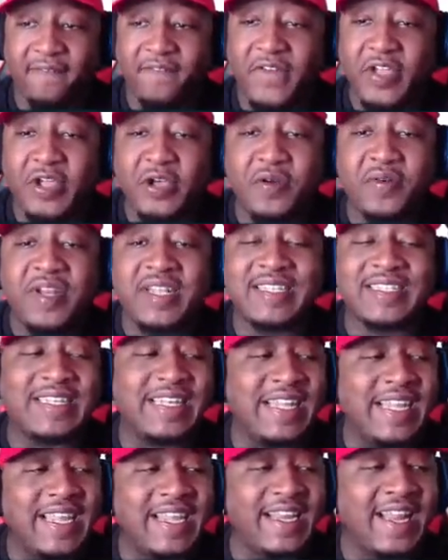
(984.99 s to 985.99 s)
feel this
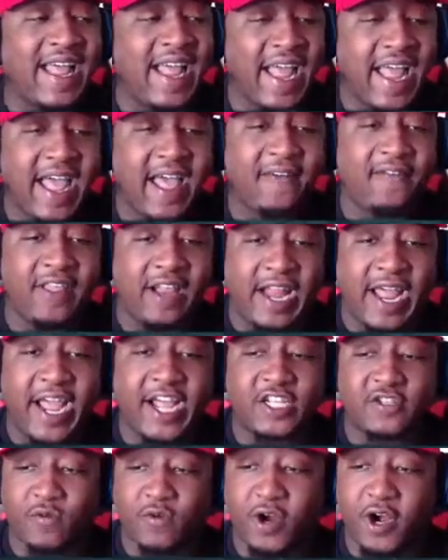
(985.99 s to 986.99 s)
need to have the
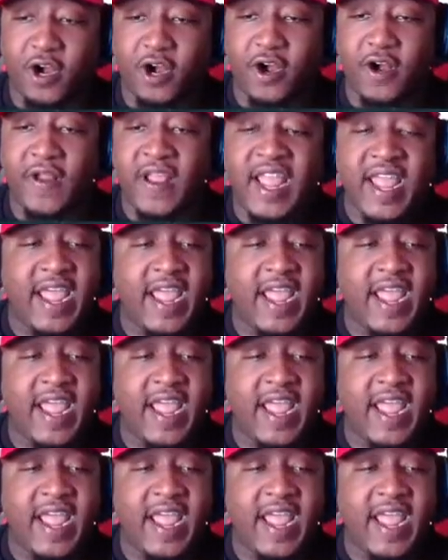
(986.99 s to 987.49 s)
last word.